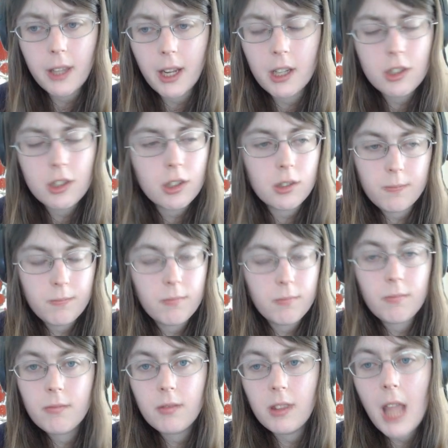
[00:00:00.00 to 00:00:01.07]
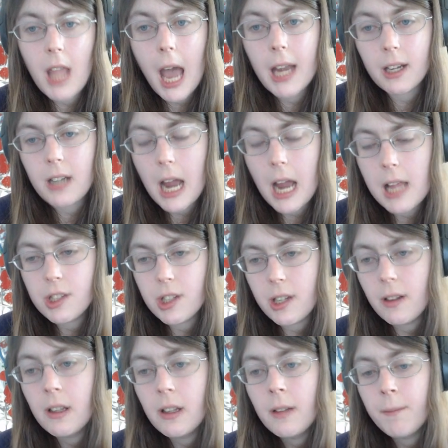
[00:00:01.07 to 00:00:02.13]
They could just not acknowledge
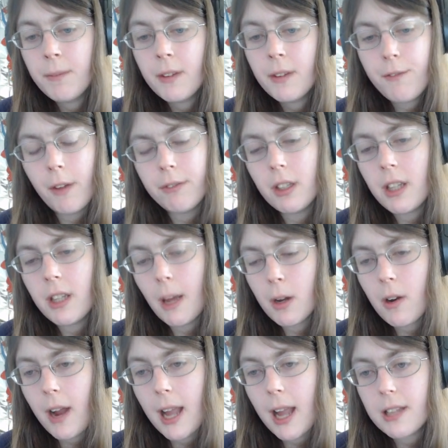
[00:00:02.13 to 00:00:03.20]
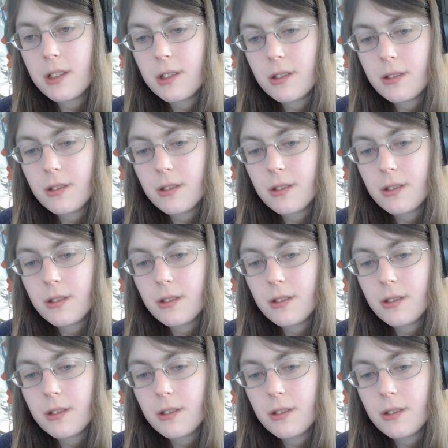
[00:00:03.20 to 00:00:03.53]
it. 50 Democrats